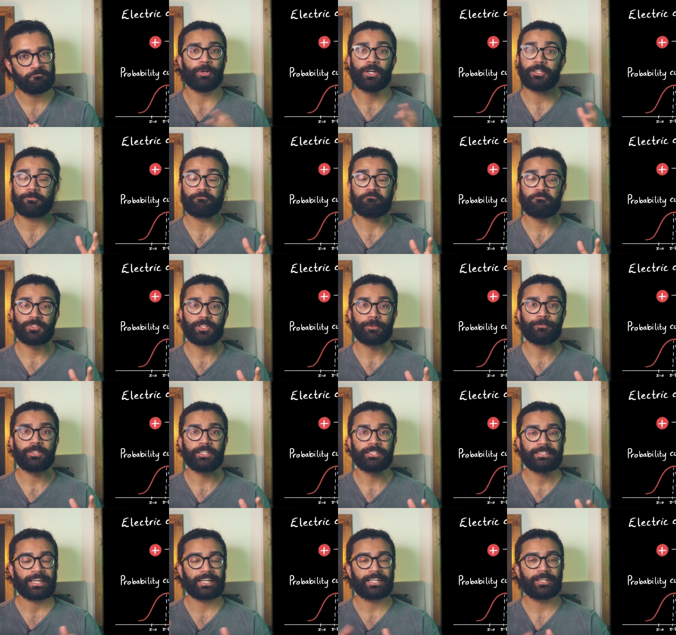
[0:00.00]
but
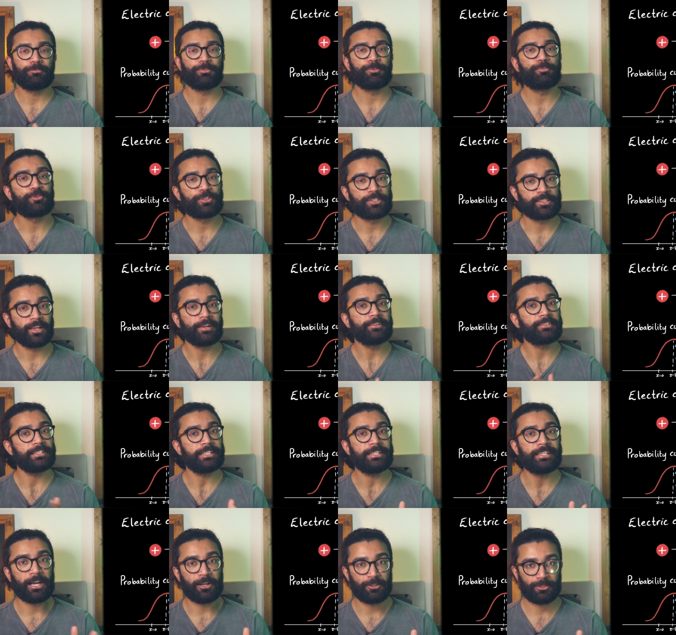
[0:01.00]
something that can be
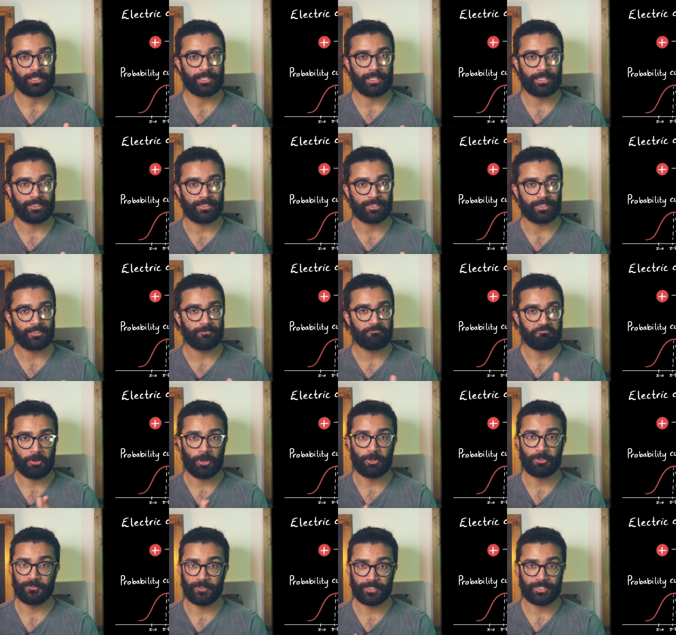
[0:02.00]
precisely calculated
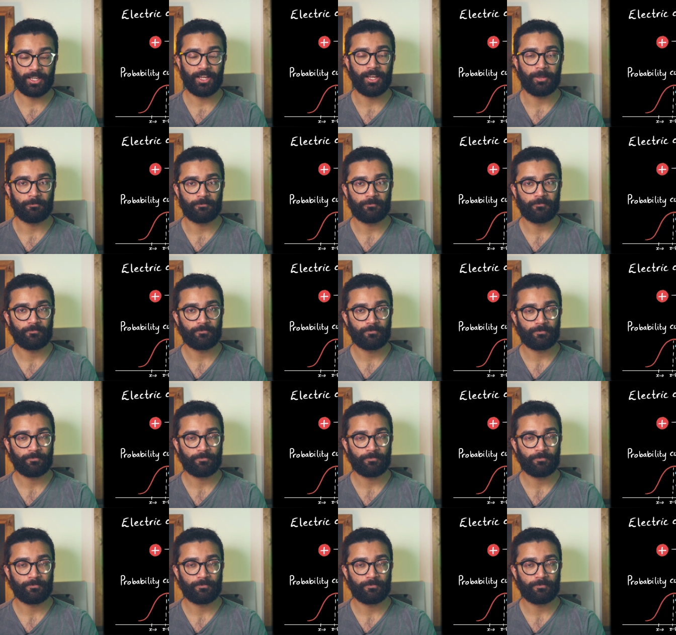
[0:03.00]
over time.